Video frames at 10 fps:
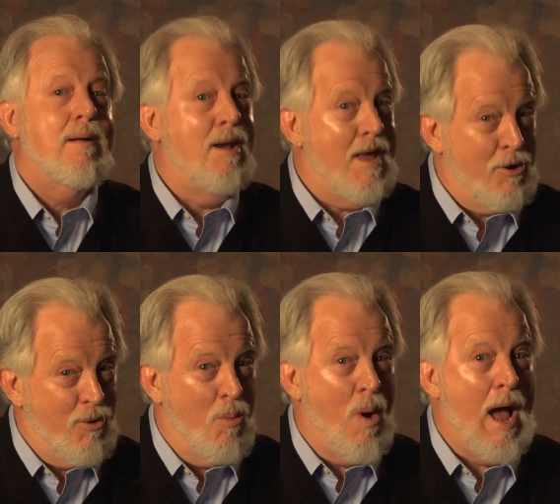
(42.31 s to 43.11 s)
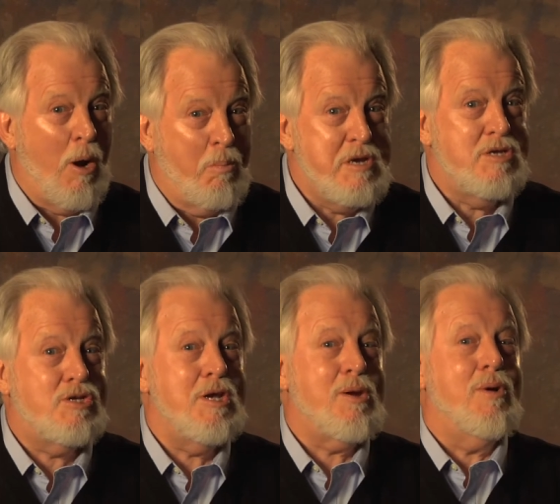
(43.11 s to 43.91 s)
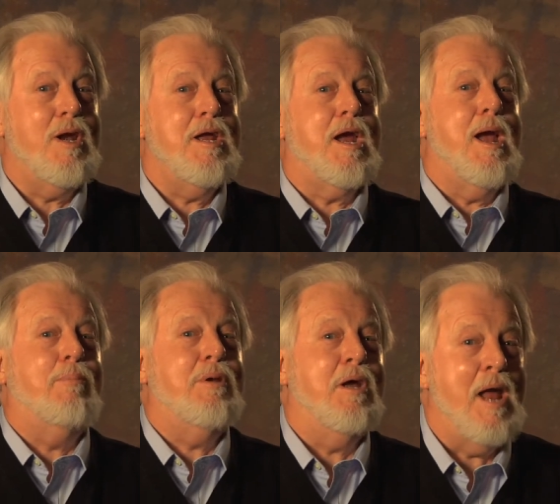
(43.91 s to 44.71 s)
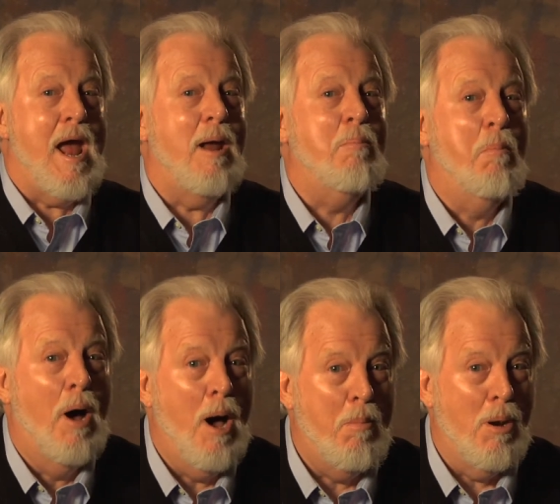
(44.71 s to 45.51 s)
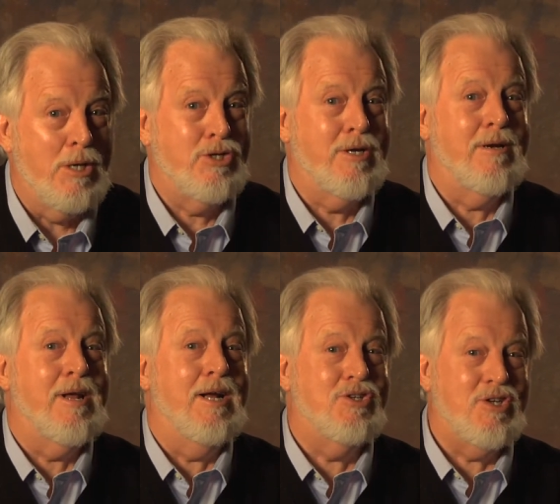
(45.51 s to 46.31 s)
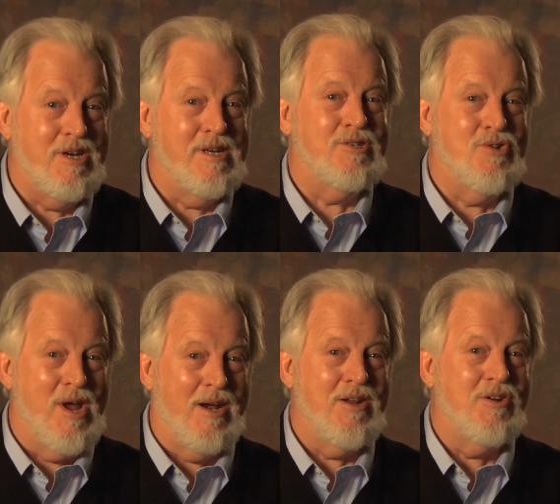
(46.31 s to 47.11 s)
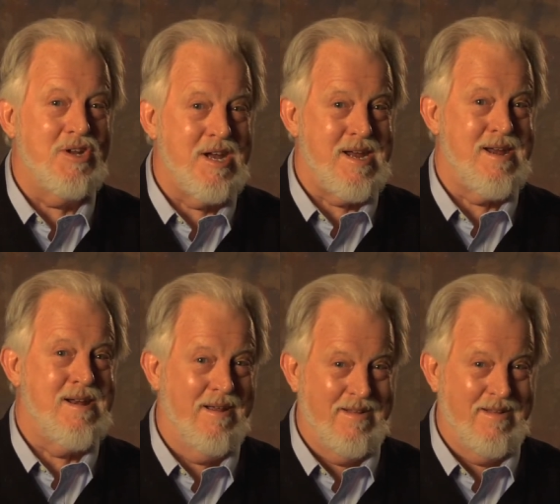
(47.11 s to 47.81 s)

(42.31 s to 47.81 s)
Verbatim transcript: let her a while be secretly kept in and publish it that she is dead indeed